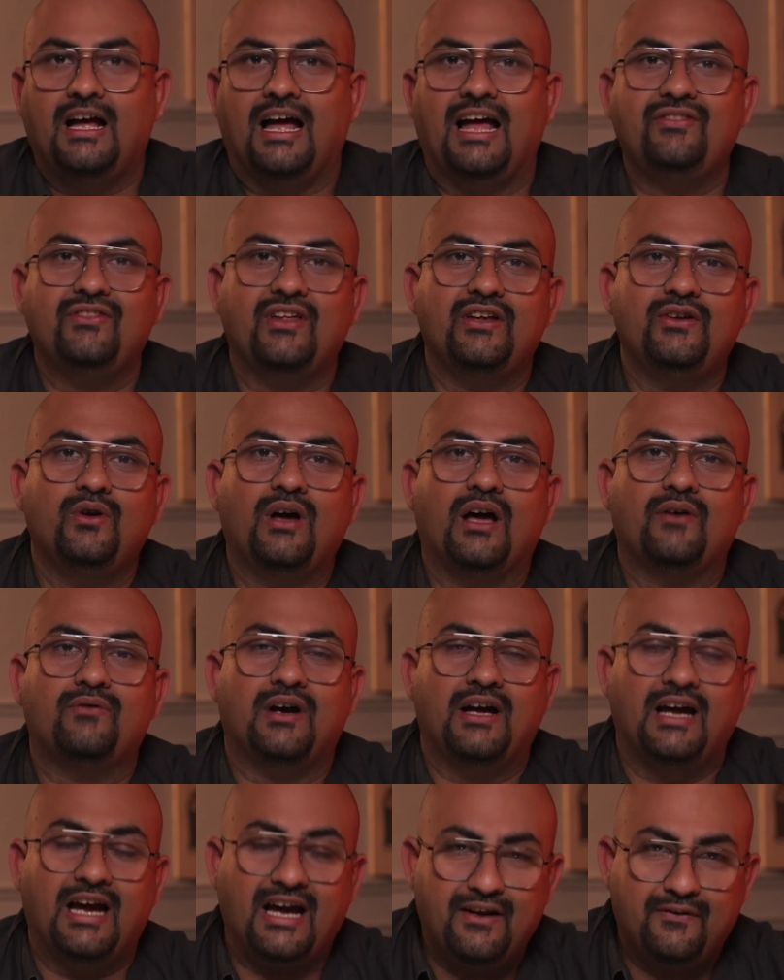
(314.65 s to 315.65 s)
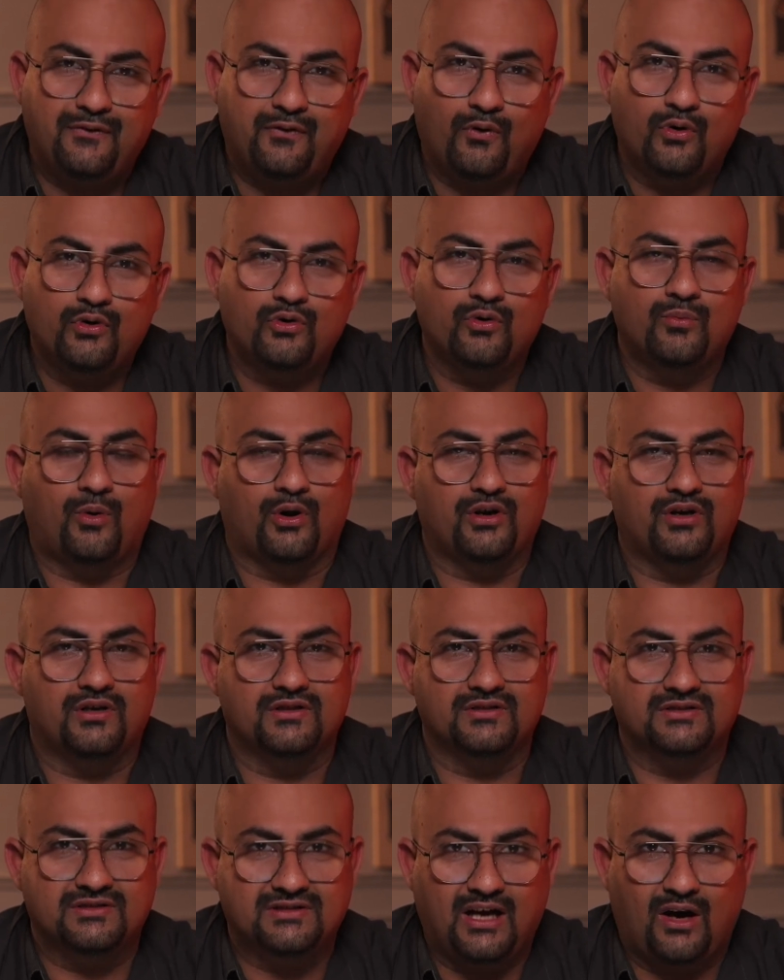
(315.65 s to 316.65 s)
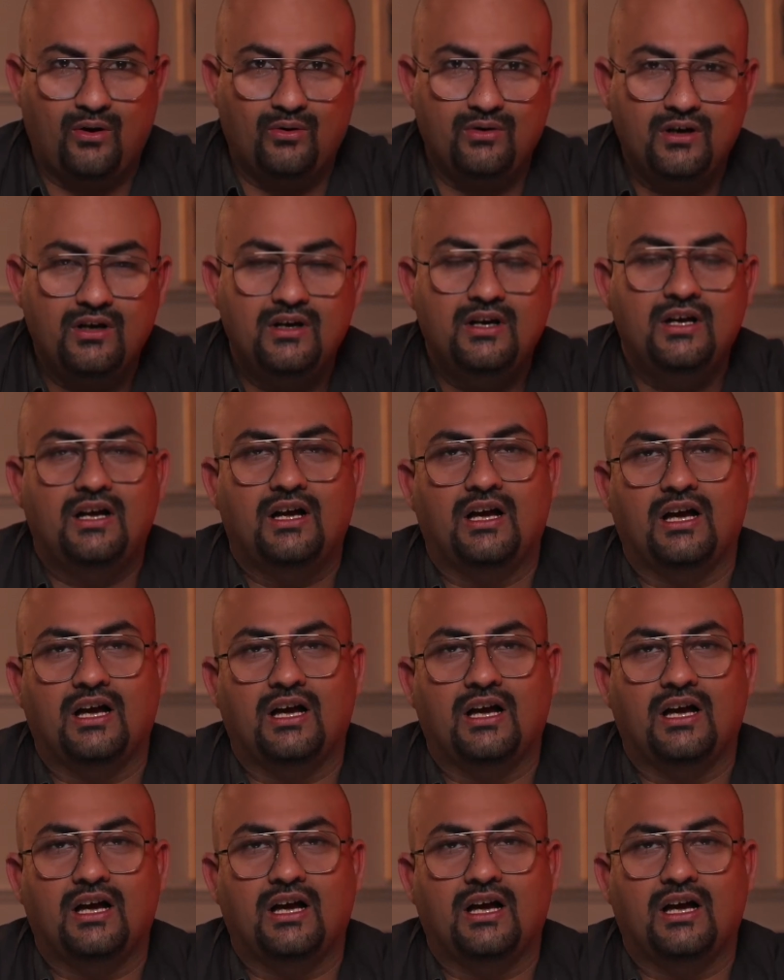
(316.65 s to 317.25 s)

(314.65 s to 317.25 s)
And then you have a headphone to monitor sound.